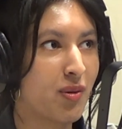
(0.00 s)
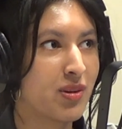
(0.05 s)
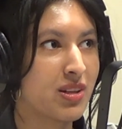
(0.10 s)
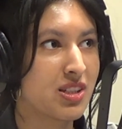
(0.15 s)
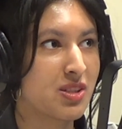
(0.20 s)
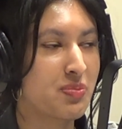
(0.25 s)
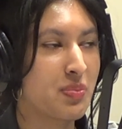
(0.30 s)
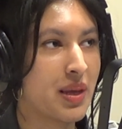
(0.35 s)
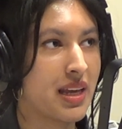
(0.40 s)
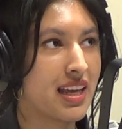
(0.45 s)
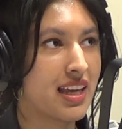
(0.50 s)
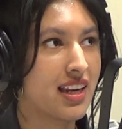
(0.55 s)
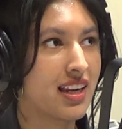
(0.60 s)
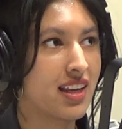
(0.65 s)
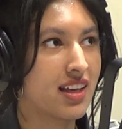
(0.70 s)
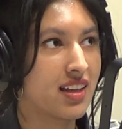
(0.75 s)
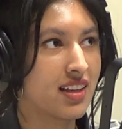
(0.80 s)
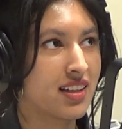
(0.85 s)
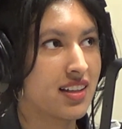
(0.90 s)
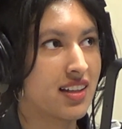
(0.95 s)
have
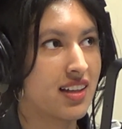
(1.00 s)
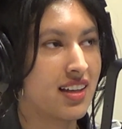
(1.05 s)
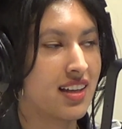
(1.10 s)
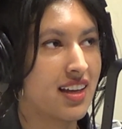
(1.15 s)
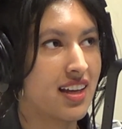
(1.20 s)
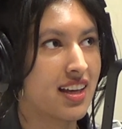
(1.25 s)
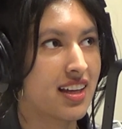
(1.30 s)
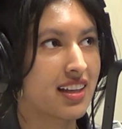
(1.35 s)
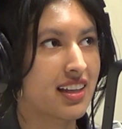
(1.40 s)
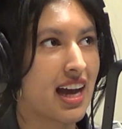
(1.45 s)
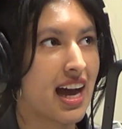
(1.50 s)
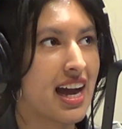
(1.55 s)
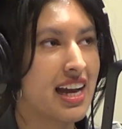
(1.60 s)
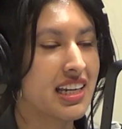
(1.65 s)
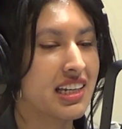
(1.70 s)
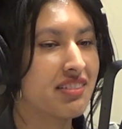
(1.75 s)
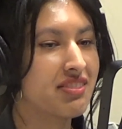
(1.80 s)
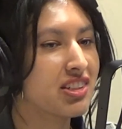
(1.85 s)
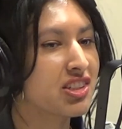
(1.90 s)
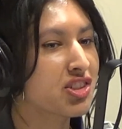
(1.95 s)
always been
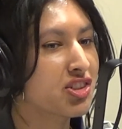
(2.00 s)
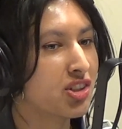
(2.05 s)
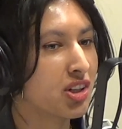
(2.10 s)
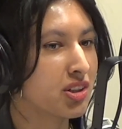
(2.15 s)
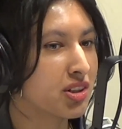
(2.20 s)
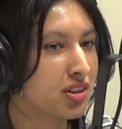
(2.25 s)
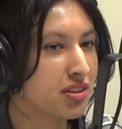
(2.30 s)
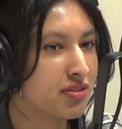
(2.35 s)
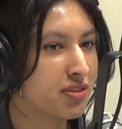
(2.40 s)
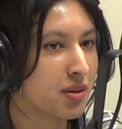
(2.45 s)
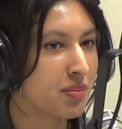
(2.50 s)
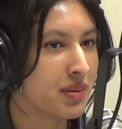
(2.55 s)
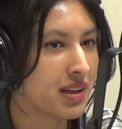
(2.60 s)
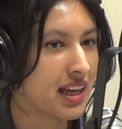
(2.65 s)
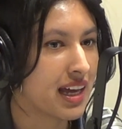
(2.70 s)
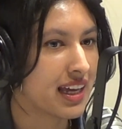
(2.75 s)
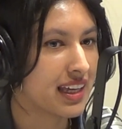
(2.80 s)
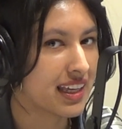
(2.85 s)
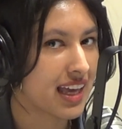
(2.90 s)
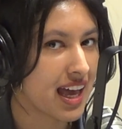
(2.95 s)
kind of a
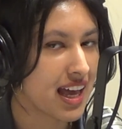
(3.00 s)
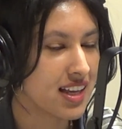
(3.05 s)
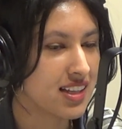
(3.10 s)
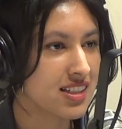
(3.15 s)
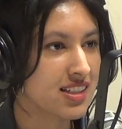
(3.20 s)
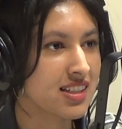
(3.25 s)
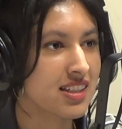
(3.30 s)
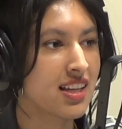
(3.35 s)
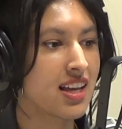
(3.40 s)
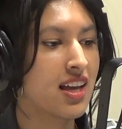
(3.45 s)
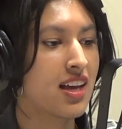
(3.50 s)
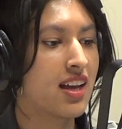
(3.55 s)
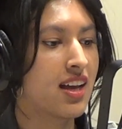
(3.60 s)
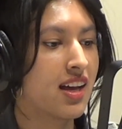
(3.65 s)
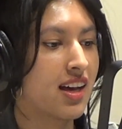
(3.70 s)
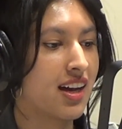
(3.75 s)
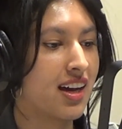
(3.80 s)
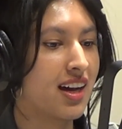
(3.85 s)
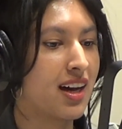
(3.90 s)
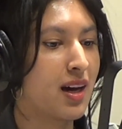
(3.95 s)
struggle for me, I
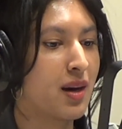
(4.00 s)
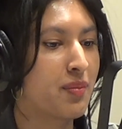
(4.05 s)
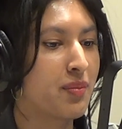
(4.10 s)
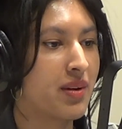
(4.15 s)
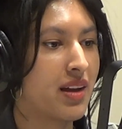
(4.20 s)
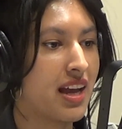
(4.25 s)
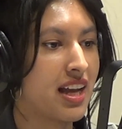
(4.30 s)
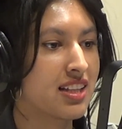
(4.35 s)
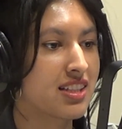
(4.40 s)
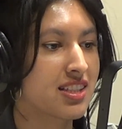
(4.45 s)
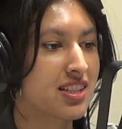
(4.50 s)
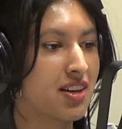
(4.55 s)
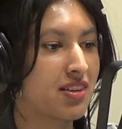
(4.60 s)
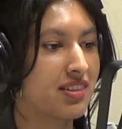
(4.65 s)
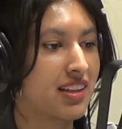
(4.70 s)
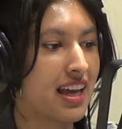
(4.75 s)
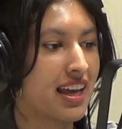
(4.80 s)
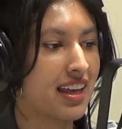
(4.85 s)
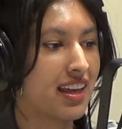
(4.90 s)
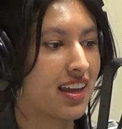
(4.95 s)
guess. And
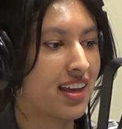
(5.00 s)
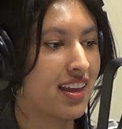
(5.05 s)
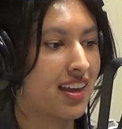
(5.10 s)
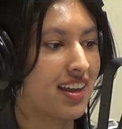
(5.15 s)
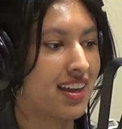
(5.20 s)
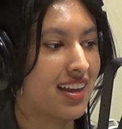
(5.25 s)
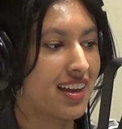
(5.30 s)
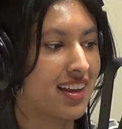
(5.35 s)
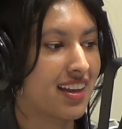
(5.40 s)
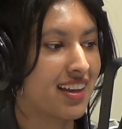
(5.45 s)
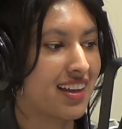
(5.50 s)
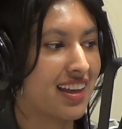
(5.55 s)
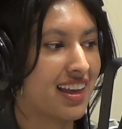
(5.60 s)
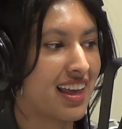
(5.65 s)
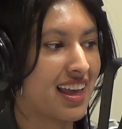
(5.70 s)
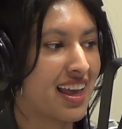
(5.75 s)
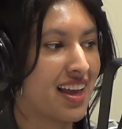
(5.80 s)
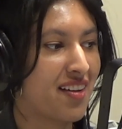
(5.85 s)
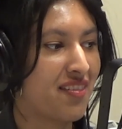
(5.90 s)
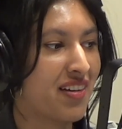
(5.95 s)
so, like,
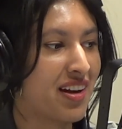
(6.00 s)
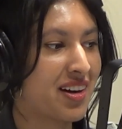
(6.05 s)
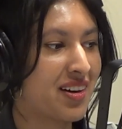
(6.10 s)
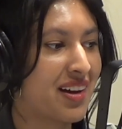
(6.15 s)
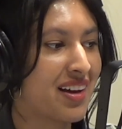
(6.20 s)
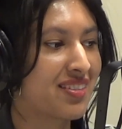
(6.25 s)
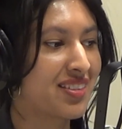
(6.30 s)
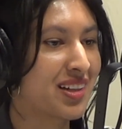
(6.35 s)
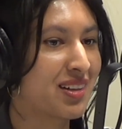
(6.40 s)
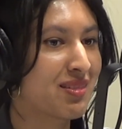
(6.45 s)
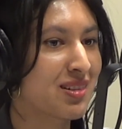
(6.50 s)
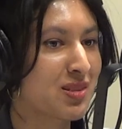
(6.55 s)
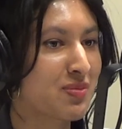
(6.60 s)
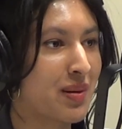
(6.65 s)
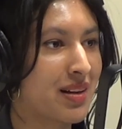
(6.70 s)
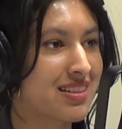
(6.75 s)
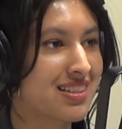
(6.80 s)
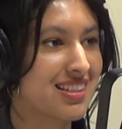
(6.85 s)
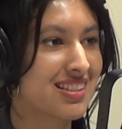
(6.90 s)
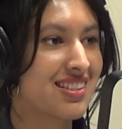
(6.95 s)
if I don't
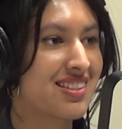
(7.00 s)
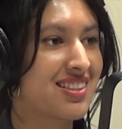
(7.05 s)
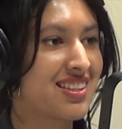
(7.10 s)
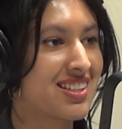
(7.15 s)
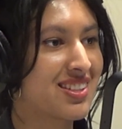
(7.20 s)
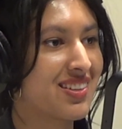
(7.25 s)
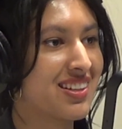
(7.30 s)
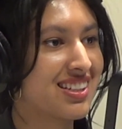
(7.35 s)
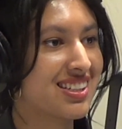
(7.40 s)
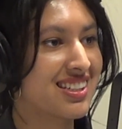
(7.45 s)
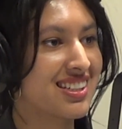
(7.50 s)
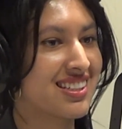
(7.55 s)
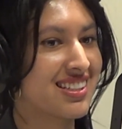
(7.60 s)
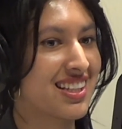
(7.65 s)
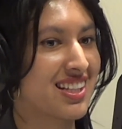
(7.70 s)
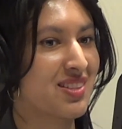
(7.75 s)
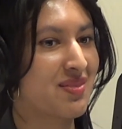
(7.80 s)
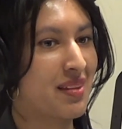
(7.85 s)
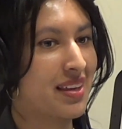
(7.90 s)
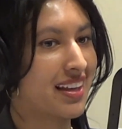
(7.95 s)
have good responses to
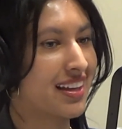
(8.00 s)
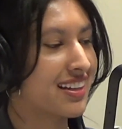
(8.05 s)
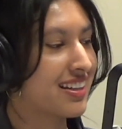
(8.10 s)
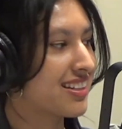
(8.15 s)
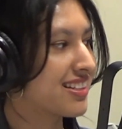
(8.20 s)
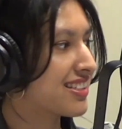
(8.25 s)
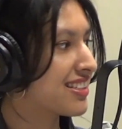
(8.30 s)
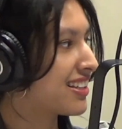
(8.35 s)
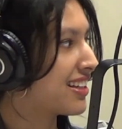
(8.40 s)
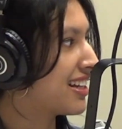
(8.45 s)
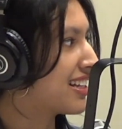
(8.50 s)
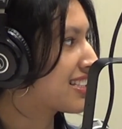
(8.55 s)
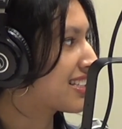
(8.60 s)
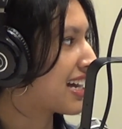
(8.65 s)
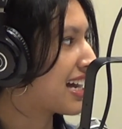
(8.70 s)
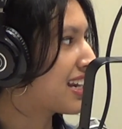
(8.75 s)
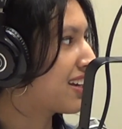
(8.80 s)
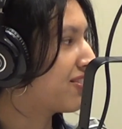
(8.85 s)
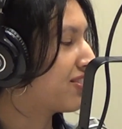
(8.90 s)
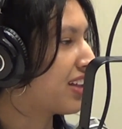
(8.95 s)
these questions, it's
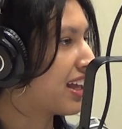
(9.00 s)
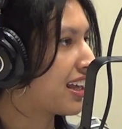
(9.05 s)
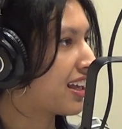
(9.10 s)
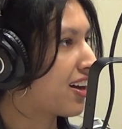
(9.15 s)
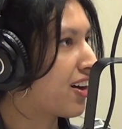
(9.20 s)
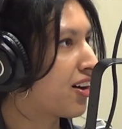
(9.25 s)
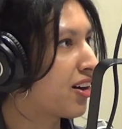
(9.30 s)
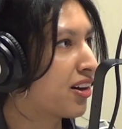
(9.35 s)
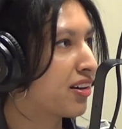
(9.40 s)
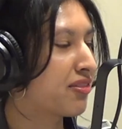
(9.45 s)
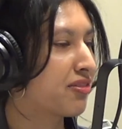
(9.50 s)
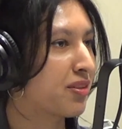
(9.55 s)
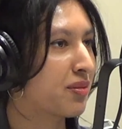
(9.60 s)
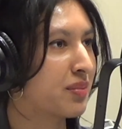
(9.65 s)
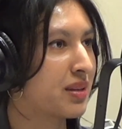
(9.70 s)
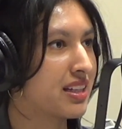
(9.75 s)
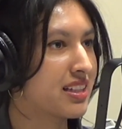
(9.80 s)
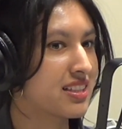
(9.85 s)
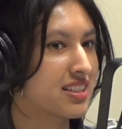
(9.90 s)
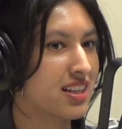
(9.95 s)
because it's kind of like
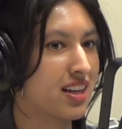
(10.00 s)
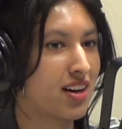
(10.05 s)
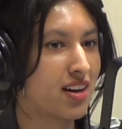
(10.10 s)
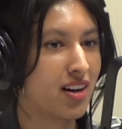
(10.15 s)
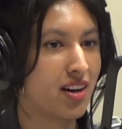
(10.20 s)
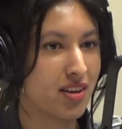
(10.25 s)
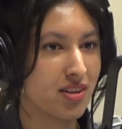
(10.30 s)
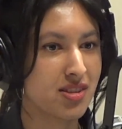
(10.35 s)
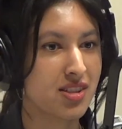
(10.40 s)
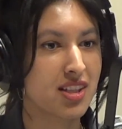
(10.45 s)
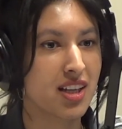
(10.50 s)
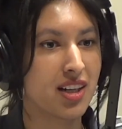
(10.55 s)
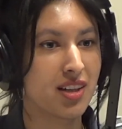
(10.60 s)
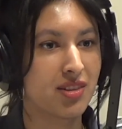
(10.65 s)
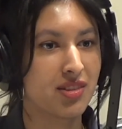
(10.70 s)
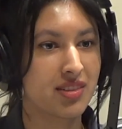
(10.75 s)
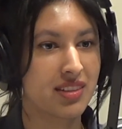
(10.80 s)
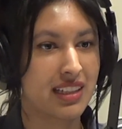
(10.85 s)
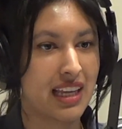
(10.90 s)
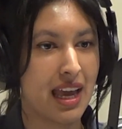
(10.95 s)
hard for me to
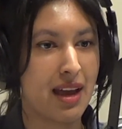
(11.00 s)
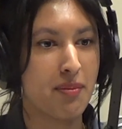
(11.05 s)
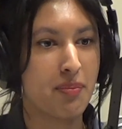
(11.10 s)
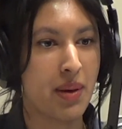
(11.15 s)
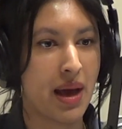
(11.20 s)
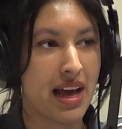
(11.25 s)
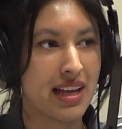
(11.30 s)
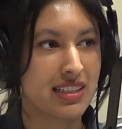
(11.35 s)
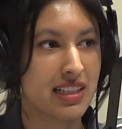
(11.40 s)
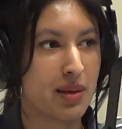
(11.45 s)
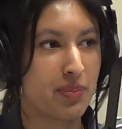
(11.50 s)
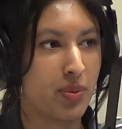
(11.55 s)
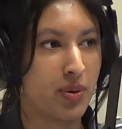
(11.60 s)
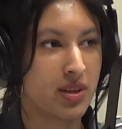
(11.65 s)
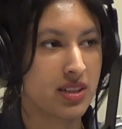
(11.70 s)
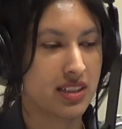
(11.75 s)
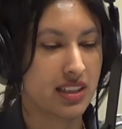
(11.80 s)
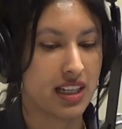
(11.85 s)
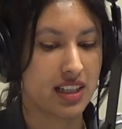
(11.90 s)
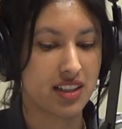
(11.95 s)
also get
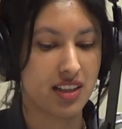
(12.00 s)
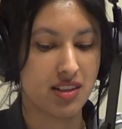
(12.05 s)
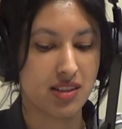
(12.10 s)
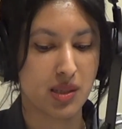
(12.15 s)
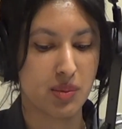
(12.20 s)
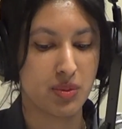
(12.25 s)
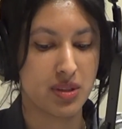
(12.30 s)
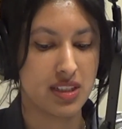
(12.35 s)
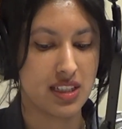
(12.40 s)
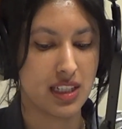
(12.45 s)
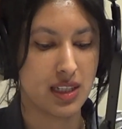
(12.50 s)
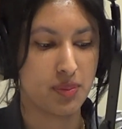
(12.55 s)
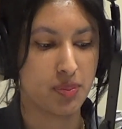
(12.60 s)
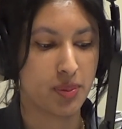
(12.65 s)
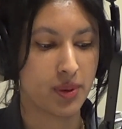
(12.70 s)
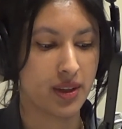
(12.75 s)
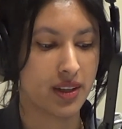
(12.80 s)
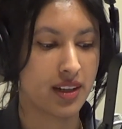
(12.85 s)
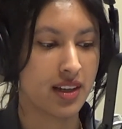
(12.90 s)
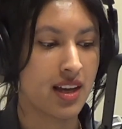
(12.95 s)
past that point to like know
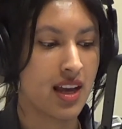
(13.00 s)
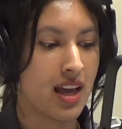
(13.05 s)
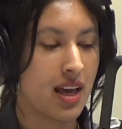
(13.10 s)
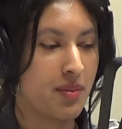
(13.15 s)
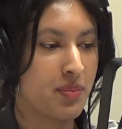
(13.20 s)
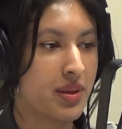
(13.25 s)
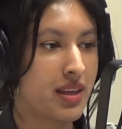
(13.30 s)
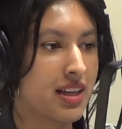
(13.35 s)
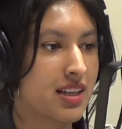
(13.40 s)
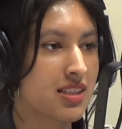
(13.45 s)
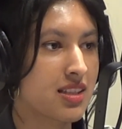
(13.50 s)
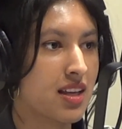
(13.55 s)
someone deeper,